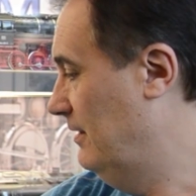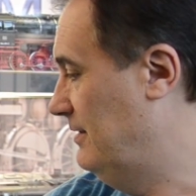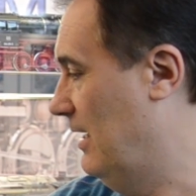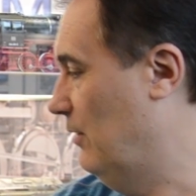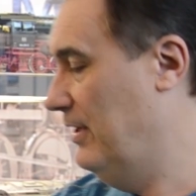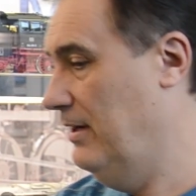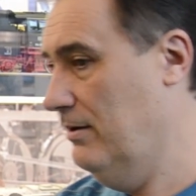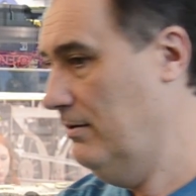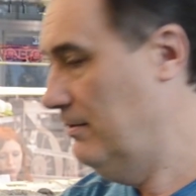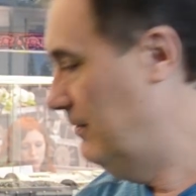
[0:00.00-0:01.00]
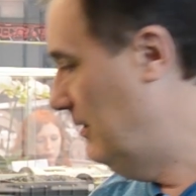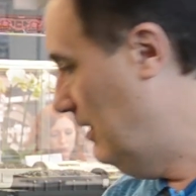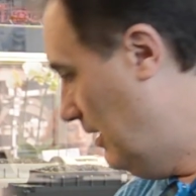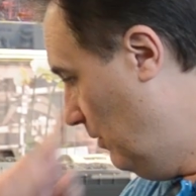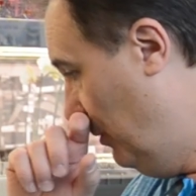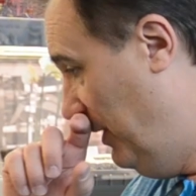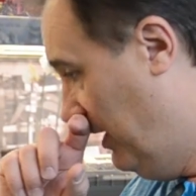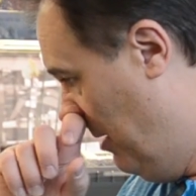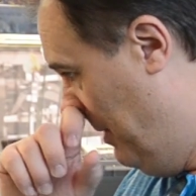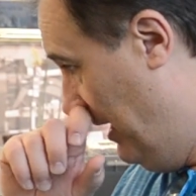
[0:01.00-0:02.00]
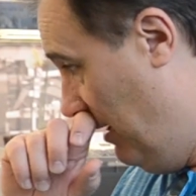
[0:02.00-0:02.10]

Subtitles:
down here will be coming